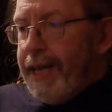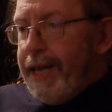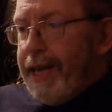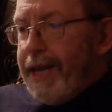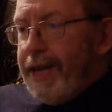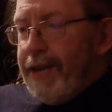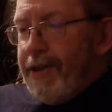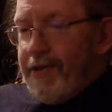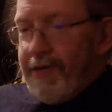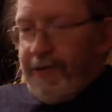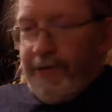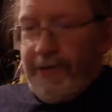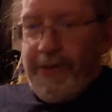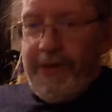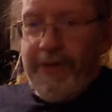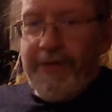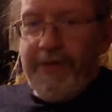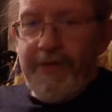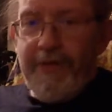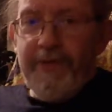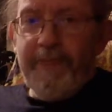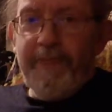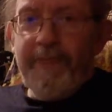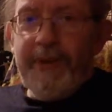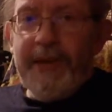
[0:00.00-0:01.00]
So this
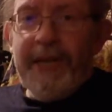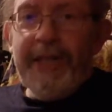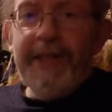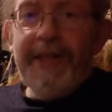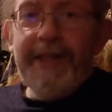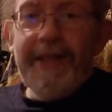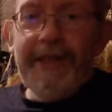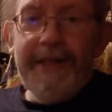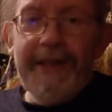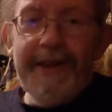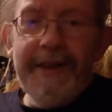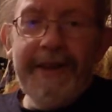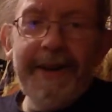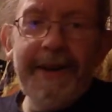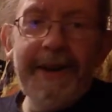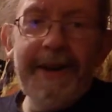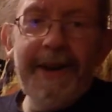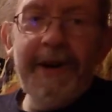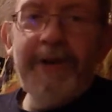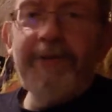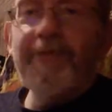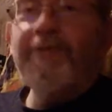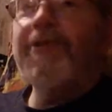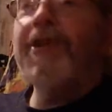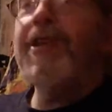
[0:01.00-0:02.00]
has been
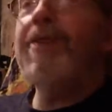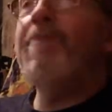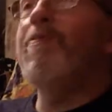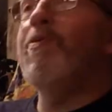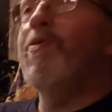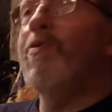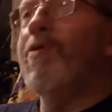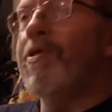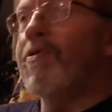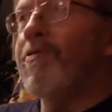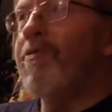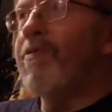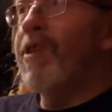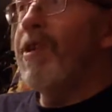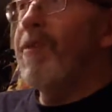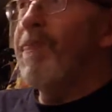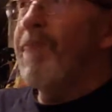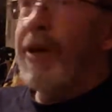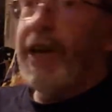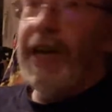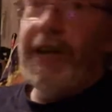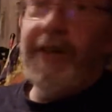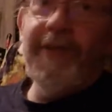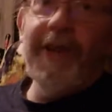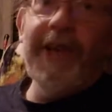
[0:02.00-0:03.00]
a reboot, a
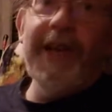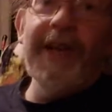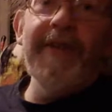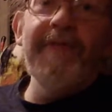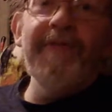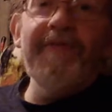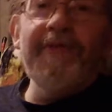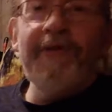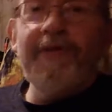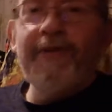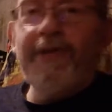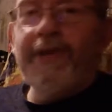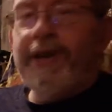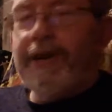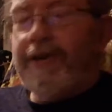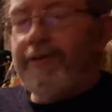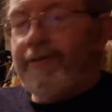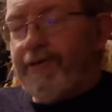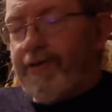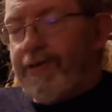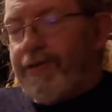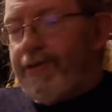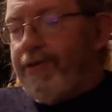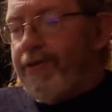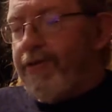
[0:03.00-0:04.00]
remake, like everything else
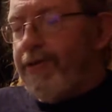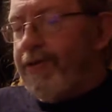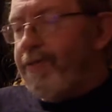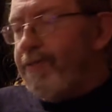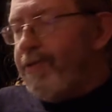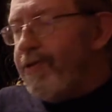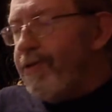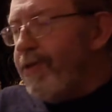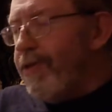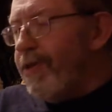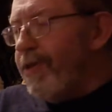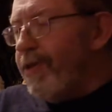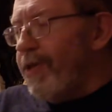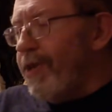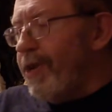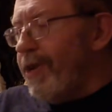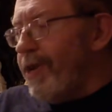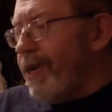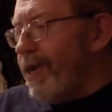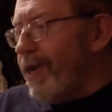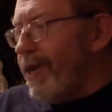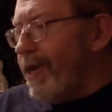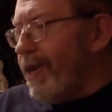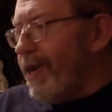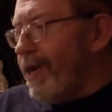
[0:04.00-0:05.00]
in Hollywood
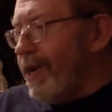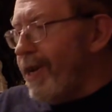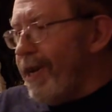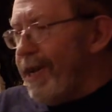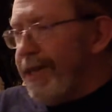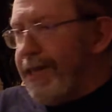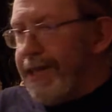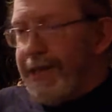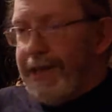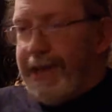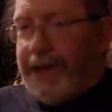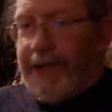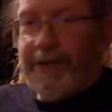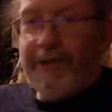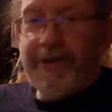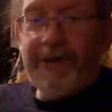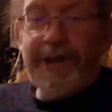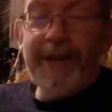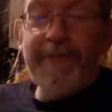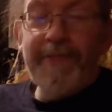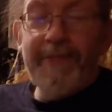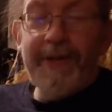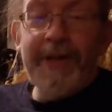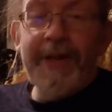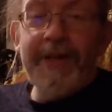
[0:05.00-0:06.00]
and the
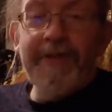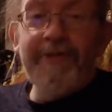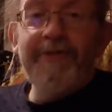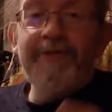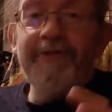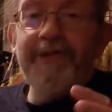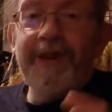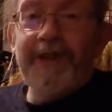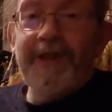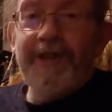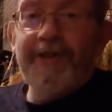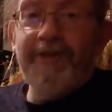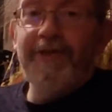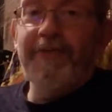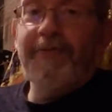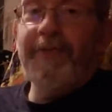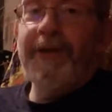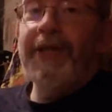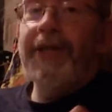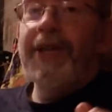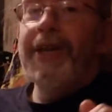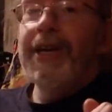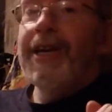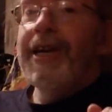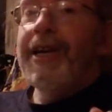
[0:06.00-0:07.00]
entertainment industry. This has
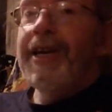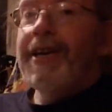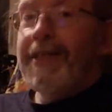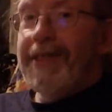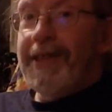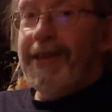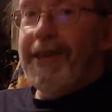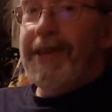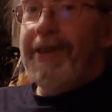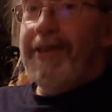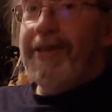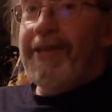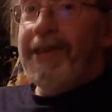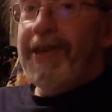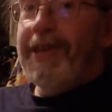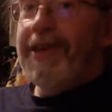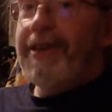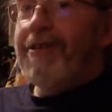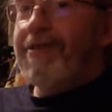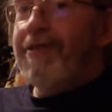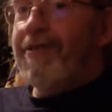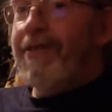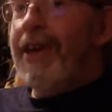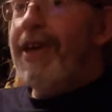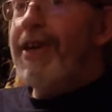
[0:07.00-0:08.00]
been the
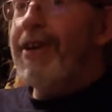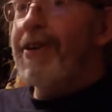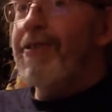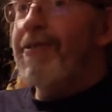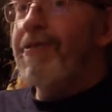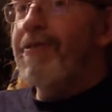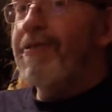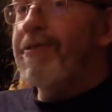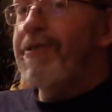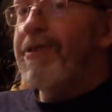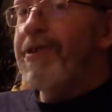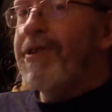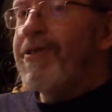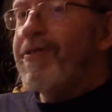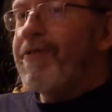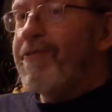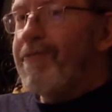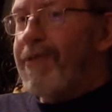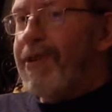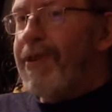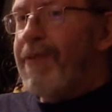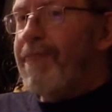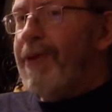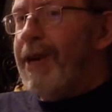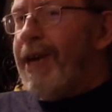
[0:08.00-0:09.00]
second
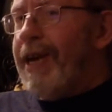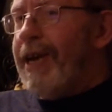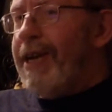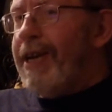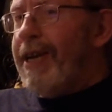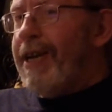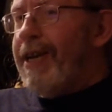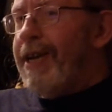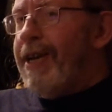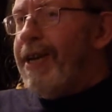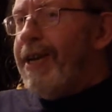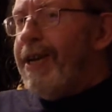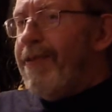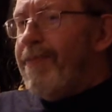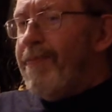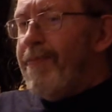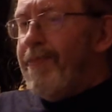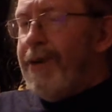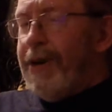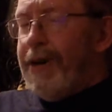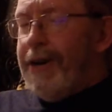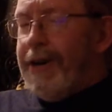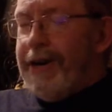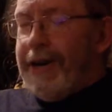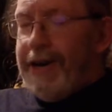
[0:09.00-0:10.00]
remake
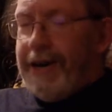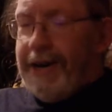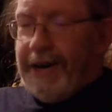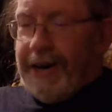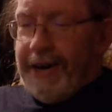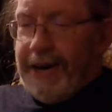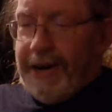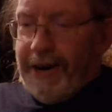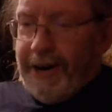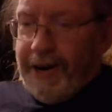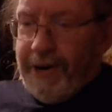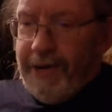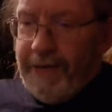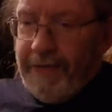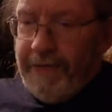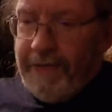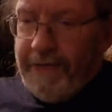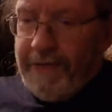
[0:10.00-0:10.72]
of